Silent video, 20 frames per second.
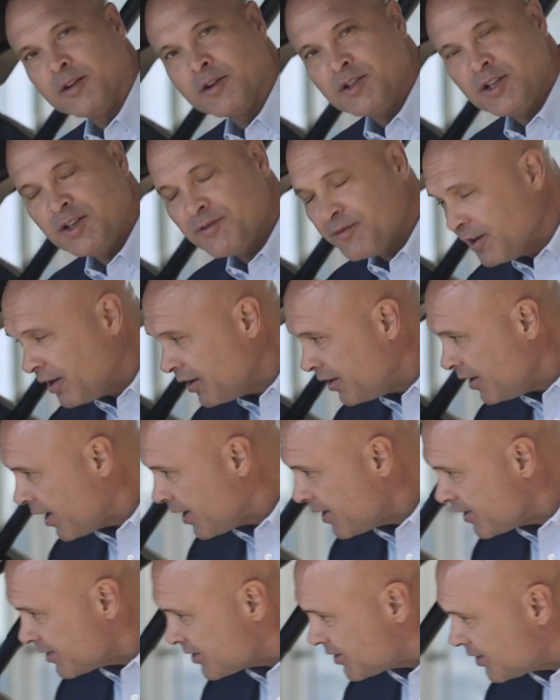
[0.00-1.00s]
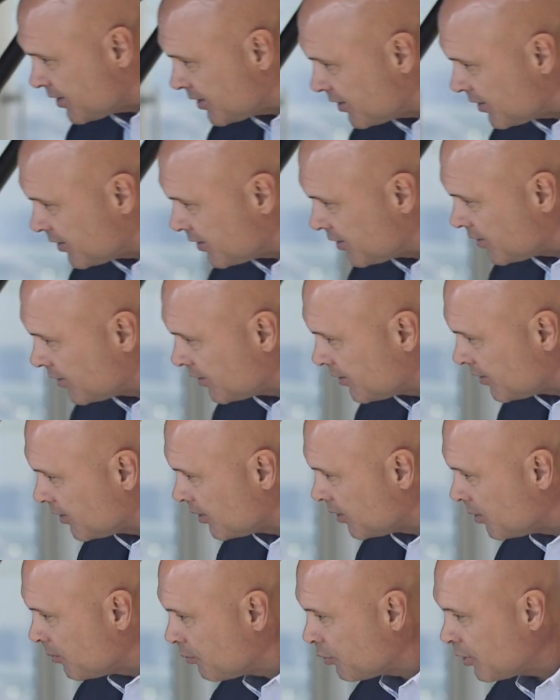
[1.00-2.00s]
There's even a nice
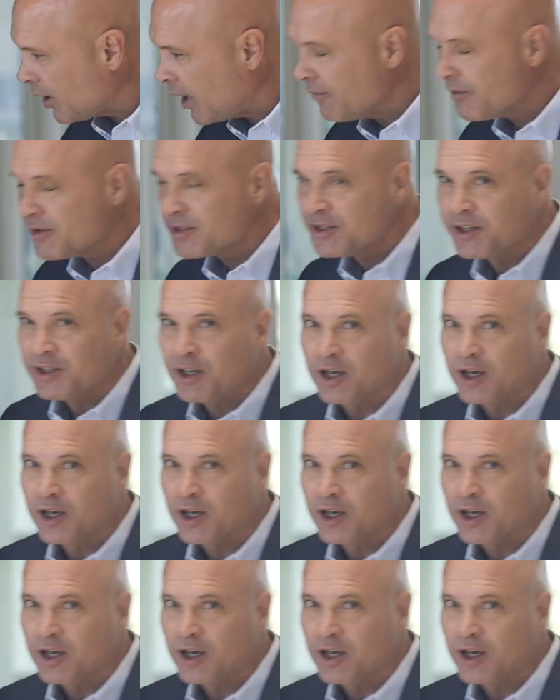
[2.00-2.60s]
privacy